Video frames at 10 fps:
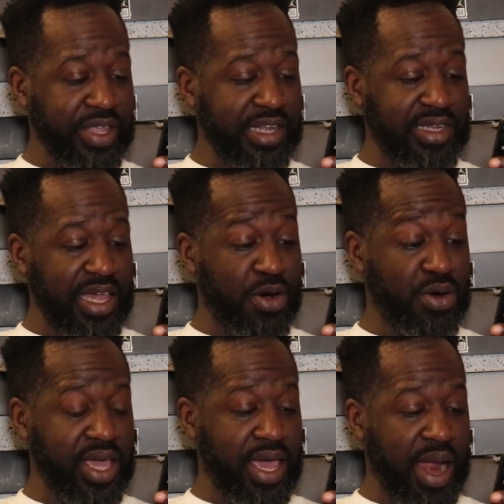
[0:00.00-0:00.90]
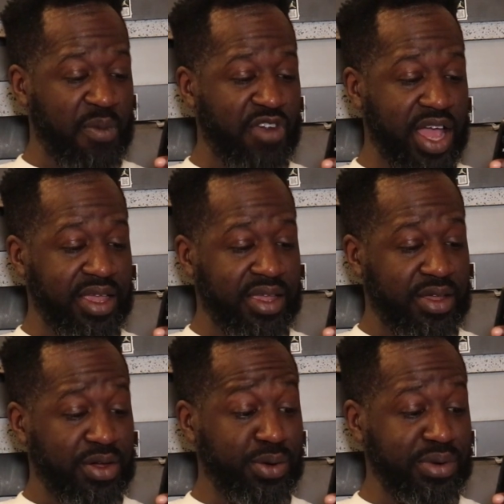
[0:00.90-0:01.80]
and say, okay, I'm ready.
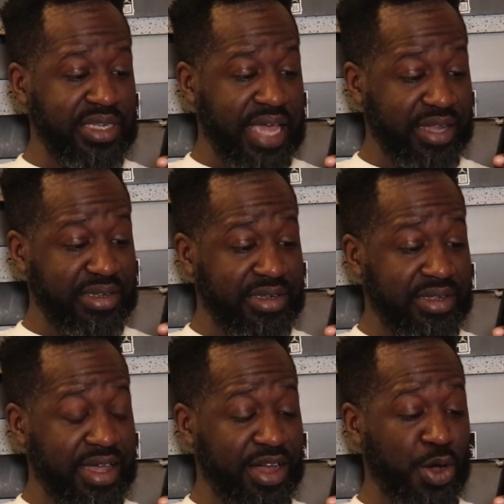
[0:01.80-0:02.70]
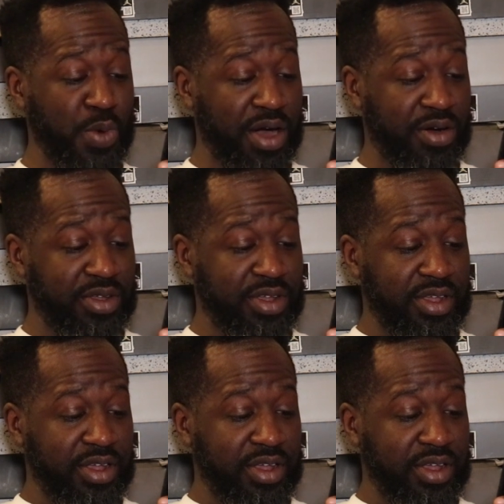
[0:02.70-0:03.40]
Who's next? LOL.